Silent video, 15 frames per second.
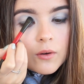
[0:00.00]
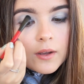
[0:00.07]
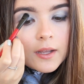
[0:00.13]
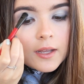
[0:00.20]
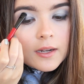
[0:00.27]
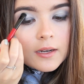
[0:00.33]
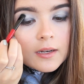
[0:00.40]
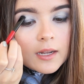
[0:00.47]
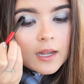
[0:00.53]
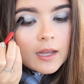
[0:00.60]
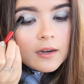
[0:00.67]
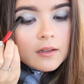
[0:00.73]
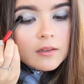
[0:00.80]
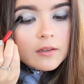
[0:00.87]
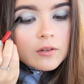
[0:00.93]
go ahead and
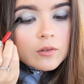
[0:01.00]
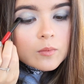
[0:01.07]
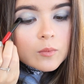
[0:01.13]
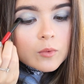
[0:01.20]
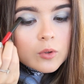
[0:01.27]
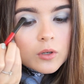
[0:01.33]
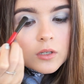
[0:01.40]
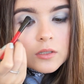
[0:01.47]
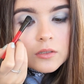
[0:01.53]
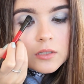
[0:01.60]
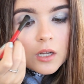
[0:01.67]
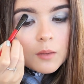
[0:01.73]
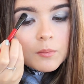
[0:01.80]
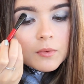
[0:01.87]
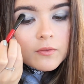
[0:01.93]
add a little more on
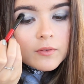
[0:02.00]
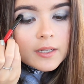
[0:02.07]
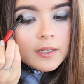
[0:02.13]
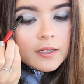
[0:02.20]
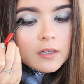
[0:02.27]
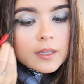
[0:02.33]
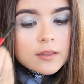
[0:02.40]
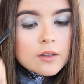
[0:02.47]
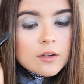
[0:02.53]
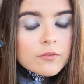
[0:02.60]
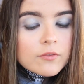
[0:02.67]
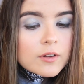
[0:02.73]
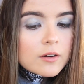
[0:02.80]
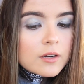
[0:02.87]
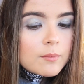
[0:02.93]
top of it. They're
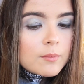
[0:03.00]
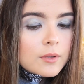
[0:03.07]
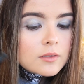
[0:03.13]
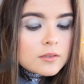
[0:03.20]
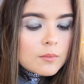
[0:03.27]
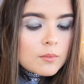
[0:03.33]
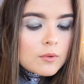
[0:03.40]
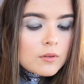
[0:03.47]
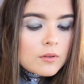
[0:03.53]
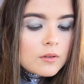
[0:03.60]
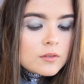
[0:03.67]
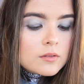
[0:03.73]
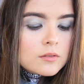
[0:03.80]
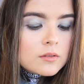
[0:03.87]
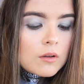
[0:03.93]
very
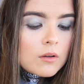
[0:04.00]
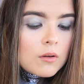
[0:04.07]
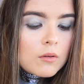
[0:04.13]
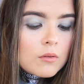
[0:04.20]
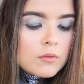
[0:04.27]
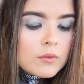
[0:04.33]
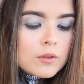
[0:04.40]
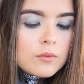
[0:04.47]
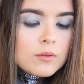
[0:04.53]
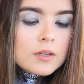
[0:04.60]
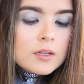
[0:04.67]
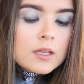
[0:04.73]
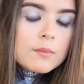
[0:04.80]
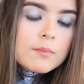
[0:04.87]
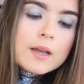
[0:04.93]
buildable, so you
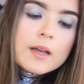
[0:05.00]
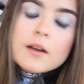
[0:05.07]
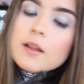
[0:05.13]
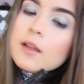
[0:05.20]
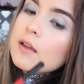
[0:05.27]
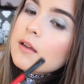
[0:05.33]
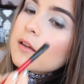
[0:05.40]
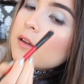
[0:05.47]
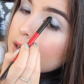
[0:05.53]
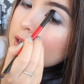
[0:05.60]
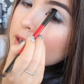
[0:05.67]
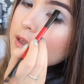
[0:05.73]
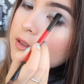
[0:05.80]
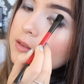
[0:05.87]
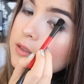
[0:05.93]
can keep adding
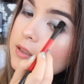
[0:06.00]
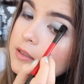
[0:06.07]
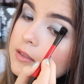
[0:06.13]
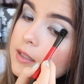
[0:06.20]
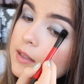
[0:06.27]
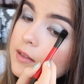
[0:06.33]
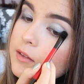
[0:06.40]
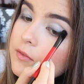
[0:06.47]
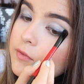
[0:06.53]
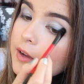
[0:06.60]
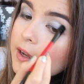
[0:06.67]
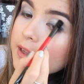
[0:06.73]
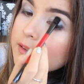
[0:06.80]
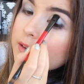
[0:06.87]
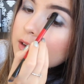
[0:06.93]
and
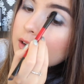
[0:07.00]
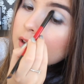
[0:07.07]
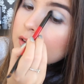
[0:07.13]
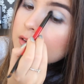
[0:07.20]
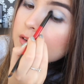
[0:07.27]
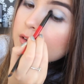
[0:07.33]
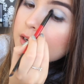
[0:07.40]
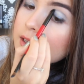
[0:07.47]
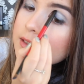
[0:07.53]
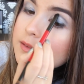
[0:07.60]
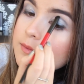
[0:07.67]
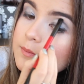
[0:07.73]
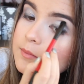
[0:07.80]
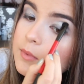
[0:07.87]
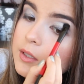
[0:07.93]
intensifying the color
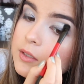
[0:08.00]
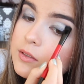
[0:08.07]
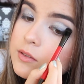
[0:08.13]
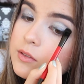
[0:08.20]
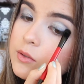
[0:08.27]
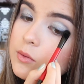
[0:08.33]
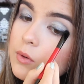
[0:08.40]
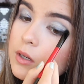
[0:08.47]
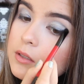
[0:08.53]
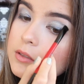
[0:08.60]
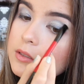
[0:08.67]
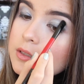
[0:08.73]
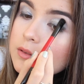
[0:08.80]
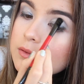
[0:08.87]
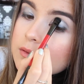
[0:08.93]
as much as you want
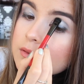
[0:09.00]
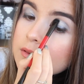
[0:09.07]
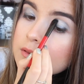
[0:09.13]
to.